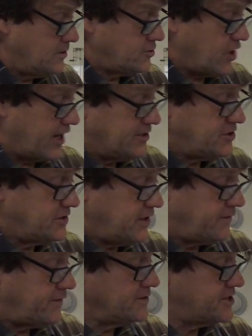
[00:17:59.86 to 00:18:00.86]
change your
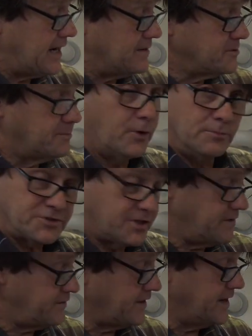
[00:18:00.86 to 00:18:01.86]
different types of pumps that
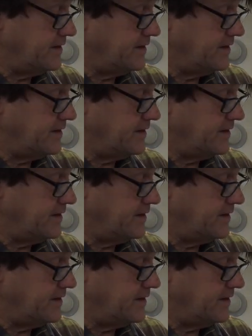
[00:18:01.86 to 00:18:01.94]
you fit